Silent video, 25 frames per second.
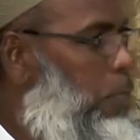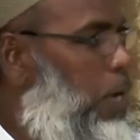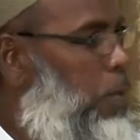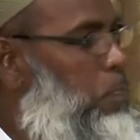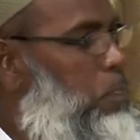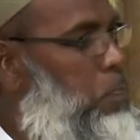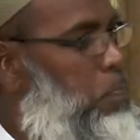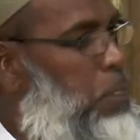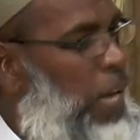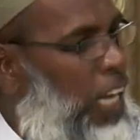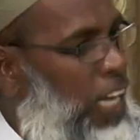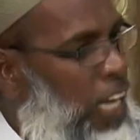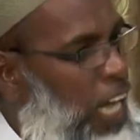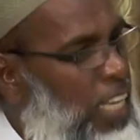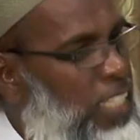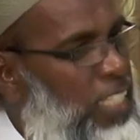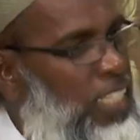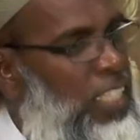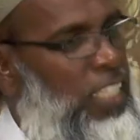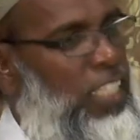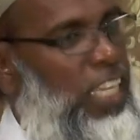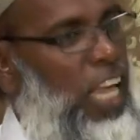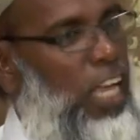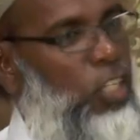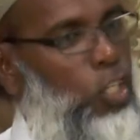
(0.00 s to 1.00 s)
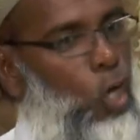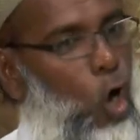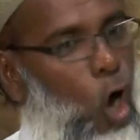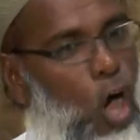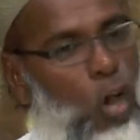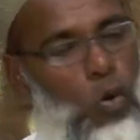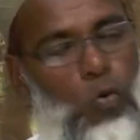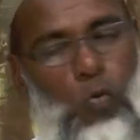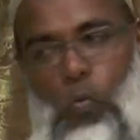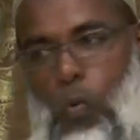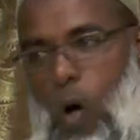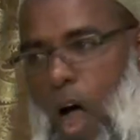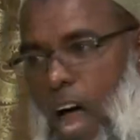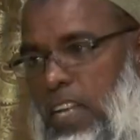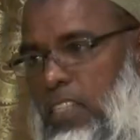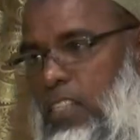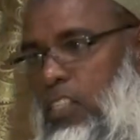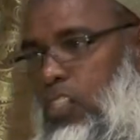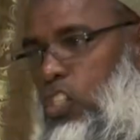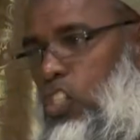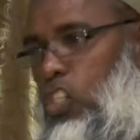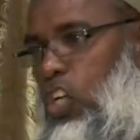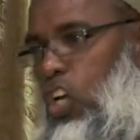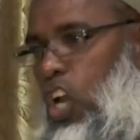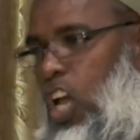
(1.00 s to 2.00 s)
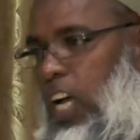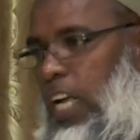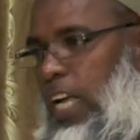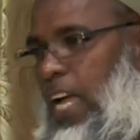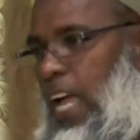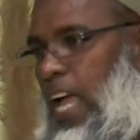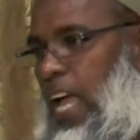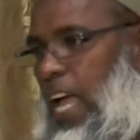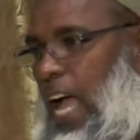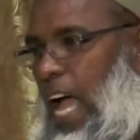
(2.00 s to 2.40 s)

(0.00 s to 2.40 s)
But because they don't want to look